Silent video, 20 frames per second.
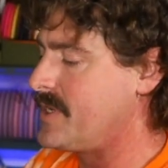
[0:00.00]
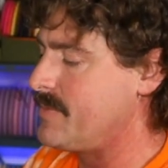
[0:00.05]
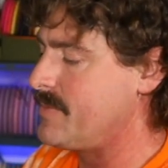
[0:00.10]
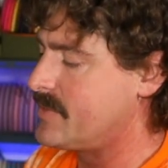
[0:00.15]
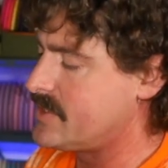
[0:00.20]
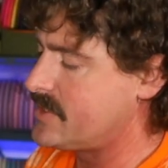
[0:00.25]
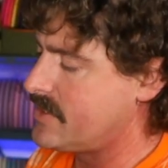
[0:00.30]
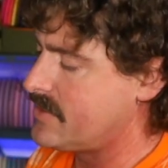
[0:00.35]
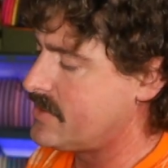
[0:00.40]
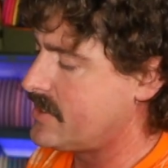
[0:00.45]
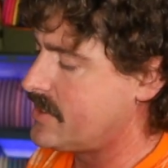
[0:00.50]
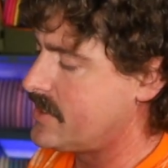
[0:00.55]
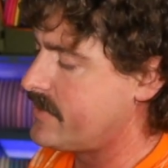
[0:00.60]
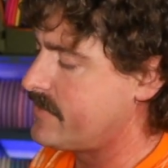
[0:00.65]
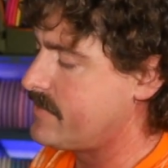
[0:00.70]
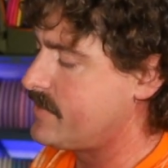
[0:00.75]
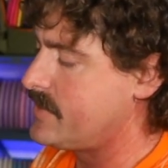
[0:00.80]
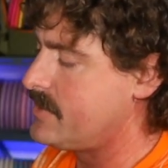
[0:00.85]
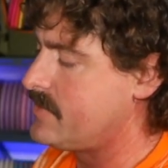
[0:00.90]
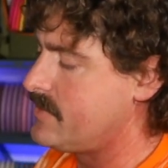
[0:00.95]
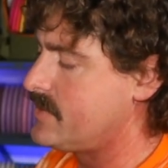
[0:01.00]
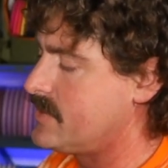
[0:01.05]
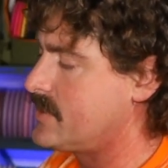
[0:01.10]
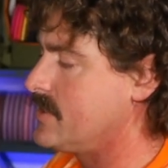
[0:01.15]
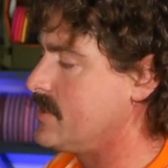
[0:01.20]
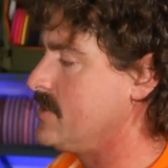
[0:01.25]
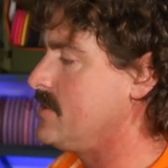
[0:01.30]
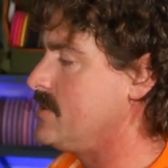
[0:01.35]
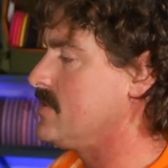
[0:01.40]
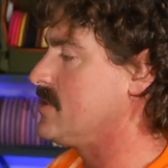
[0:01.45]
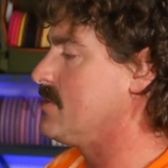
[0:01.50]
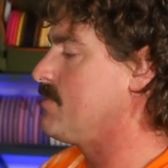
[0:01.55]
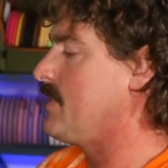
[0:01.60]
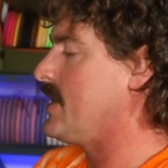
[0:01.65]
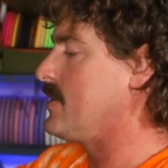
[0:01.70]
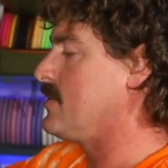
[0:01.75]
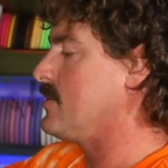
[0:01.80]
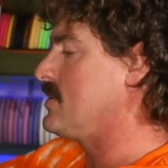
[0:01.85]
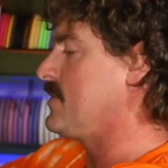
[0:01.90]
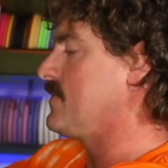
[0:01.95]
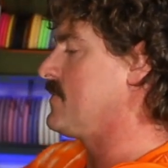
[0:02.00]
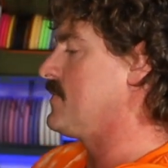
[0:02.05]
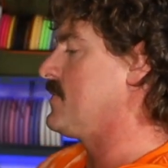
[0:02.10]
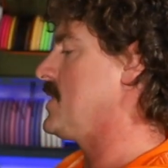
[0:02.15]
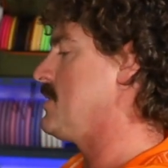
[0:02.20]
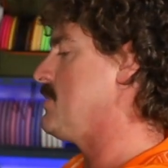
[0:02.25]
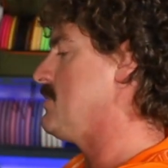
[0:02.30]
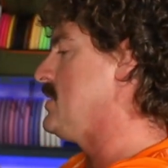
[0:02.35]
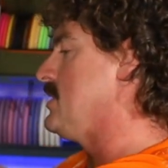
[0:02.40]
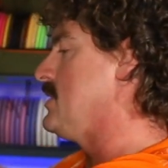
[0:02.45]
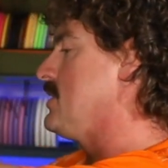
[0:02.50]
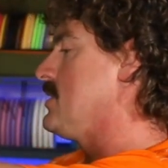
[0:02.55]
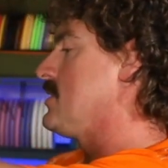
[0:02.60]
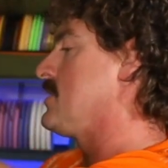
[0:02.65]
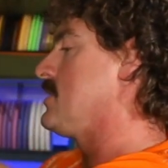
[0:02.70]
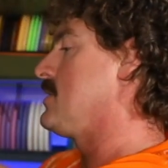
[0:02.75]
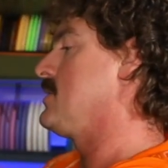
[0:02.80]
because they thought everybody was going to use the bag with the frame in there.